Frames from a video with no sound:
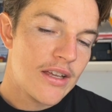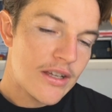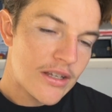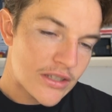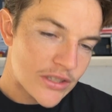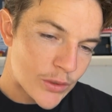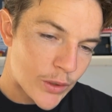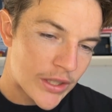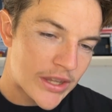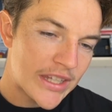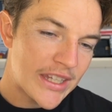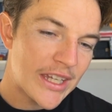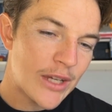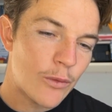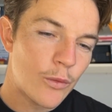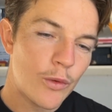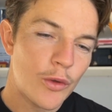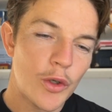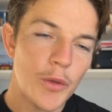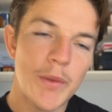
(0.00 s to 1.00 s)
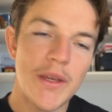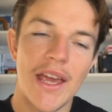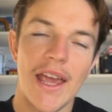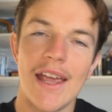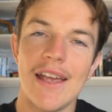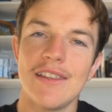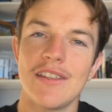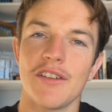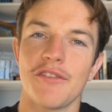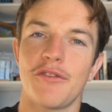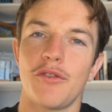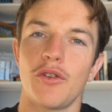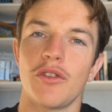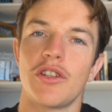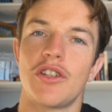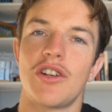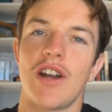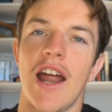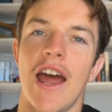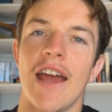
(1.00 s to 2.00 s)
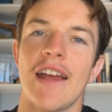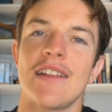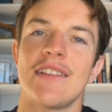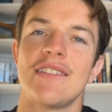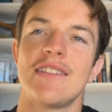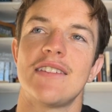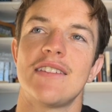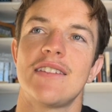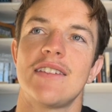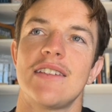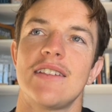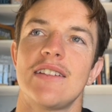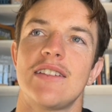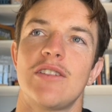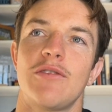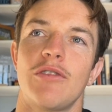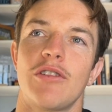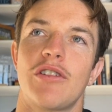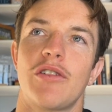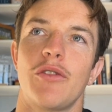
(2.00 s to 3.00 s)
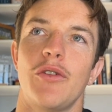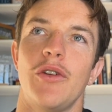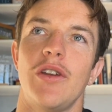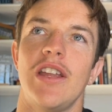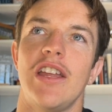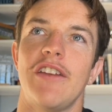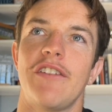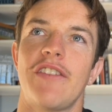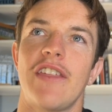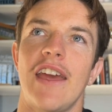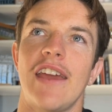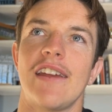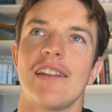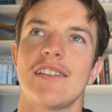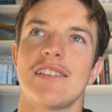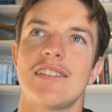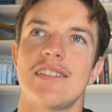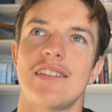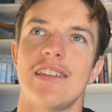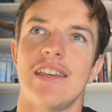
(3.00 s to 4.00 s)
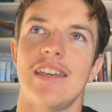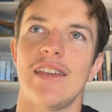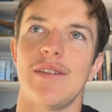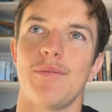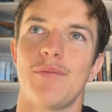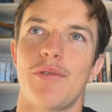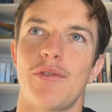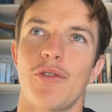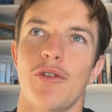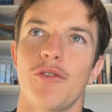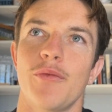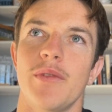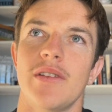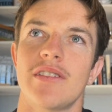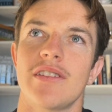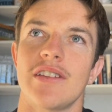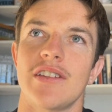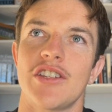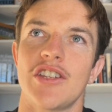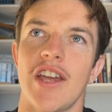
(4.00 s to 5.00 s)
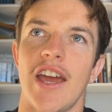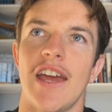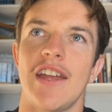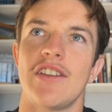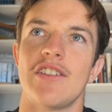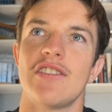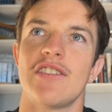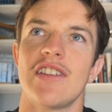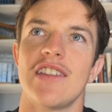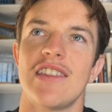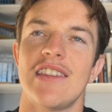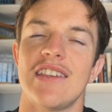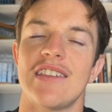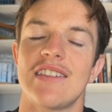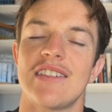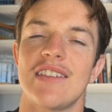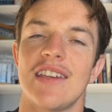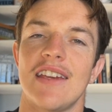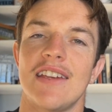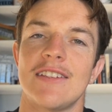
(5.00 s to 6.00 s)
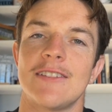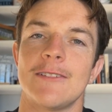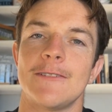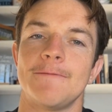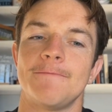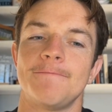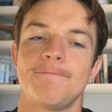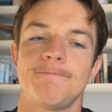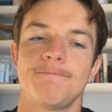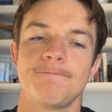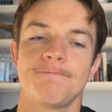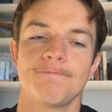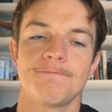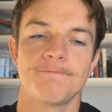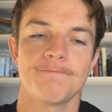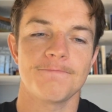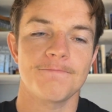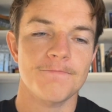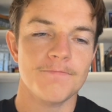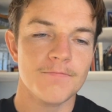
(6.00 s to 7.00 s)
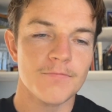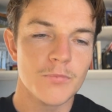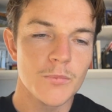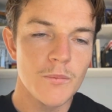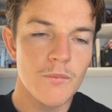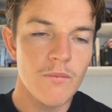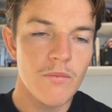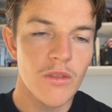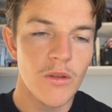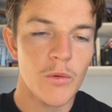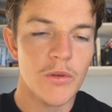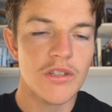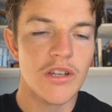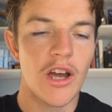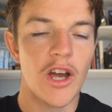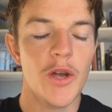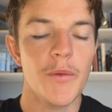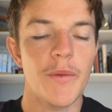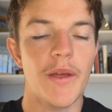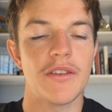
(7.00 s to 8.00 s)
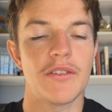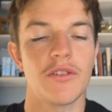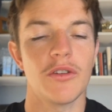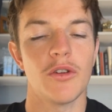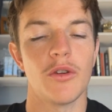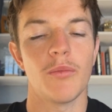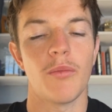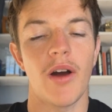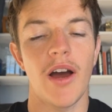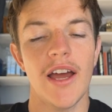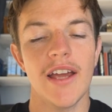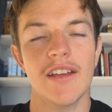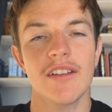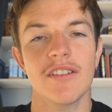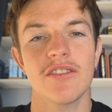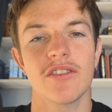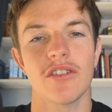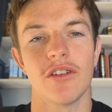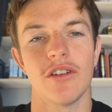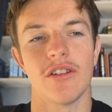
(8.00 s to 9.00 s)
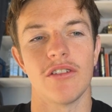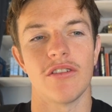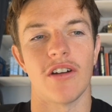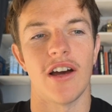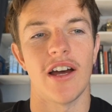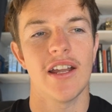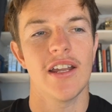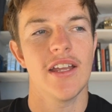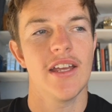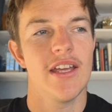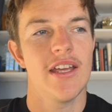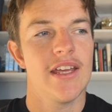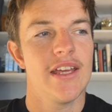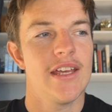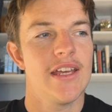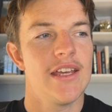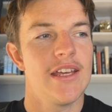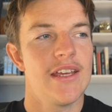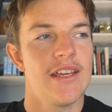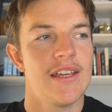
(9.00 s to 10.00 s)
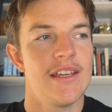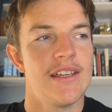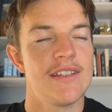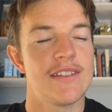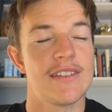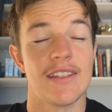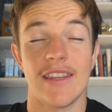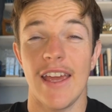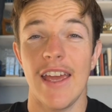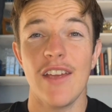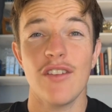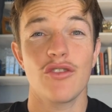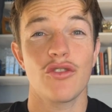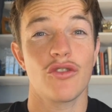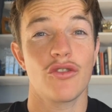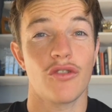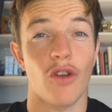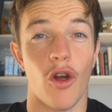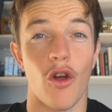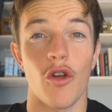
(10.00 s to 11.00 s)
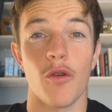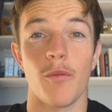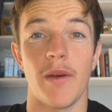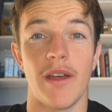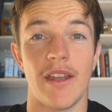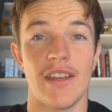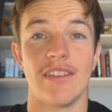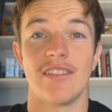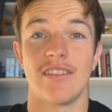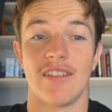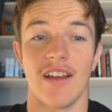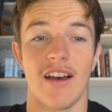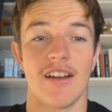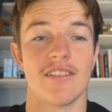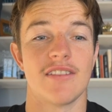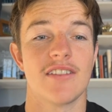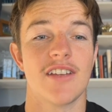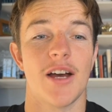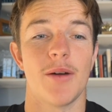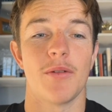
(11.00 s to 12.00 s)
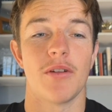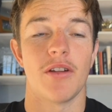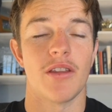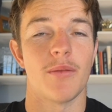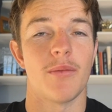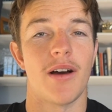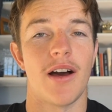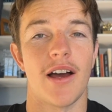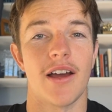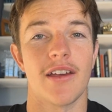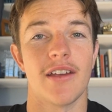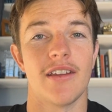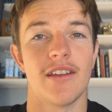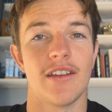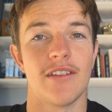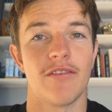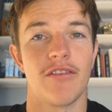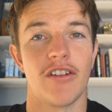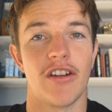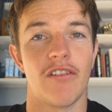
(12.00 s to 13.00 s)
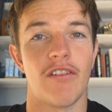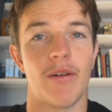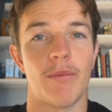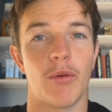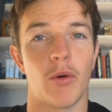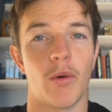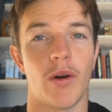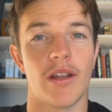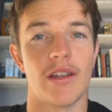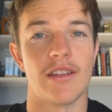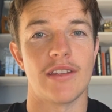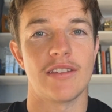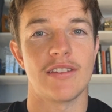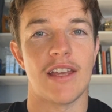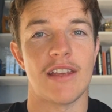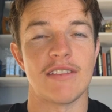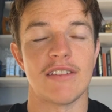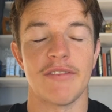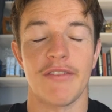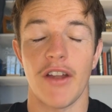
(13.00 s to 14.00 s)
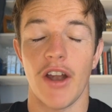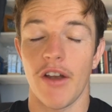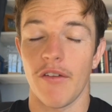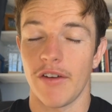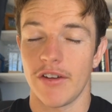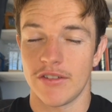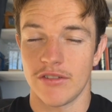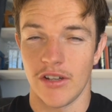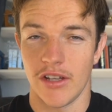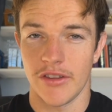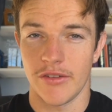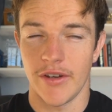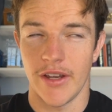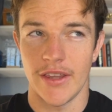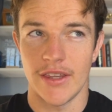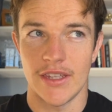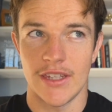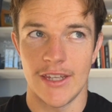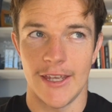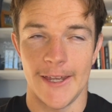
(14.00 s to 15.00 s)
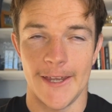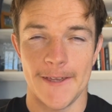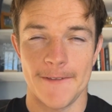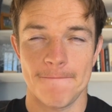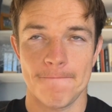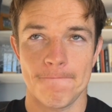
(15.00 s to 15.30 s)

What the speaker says: So I think it will be easier for the Dragons to recruit if they can see improvements and changes this season, which I hope they do. My concern, right, is that there's so many studs coming on the market for November 1 this season if they don't re-sign throughout the year.